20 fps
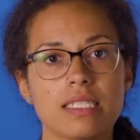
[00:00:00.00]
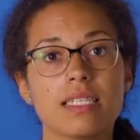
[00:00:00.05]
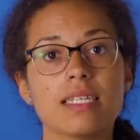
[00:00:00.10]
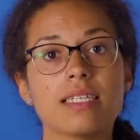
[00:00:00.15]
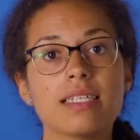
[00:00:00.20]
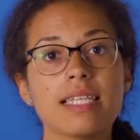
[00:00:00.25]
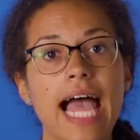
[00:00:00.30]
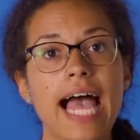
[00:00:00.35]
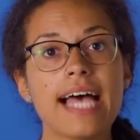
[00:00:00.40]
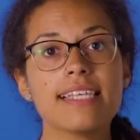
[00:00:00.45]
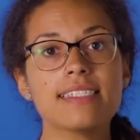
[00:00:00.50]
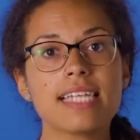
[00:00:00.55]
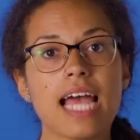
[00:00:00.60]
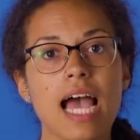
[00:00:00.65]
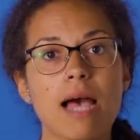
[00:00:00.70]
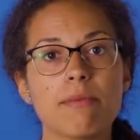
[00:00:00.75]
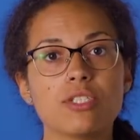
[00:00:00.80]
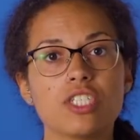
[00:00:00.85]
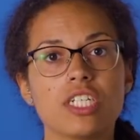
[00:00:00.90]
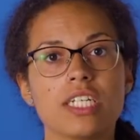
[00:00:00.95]
The last
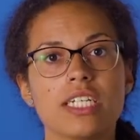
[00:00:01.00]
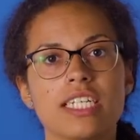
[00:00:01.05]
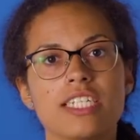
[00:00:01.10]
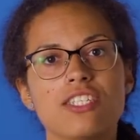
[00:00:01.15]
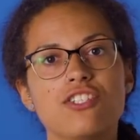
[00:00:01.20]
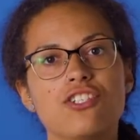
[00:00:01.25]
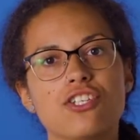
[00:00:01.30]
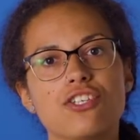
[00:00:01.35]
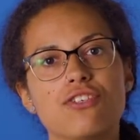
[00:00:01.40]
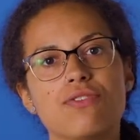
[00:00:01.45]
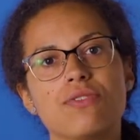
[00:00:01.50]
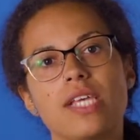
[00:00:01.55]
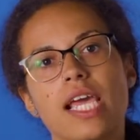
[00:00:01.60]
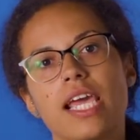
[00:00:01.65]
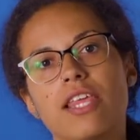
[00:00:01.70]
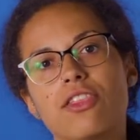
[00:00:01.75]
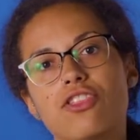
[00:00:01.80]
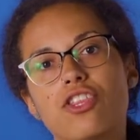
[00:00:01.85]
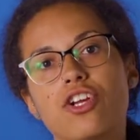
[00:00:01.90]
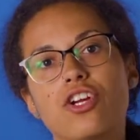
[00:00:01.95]
option is to use
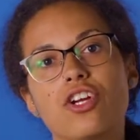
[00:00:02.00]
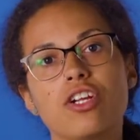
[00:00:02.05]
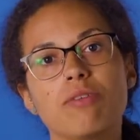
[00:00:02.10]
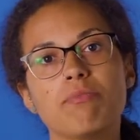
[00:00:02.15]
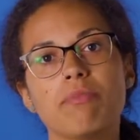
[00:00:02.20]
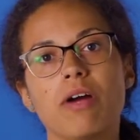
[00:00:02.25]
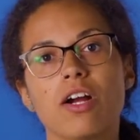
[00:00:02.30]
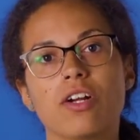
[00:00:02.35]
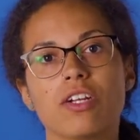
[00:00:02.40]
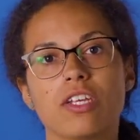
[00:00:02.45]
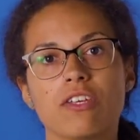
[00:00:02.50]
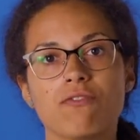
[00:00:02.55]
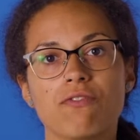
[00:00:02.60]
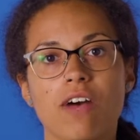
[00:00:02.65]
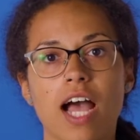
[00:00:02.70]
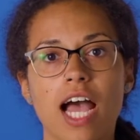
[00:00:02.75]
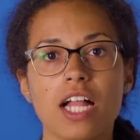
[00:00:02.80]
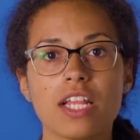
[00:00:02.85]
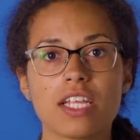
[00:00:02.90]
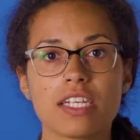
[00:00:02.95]
a third-party
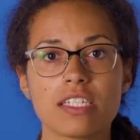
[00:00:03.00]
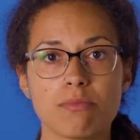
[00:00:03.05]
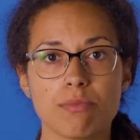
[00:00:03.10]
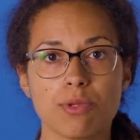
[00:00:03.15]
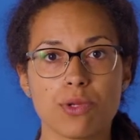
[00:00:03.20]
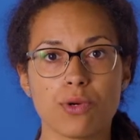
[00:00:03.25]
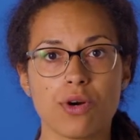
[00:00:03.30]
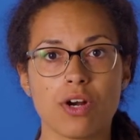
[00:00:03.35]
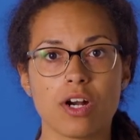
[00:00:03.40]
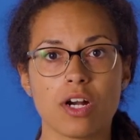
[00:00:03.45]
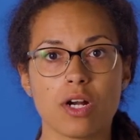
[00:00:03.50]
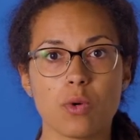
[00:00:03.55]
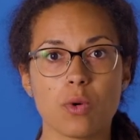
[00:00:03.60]
file explorer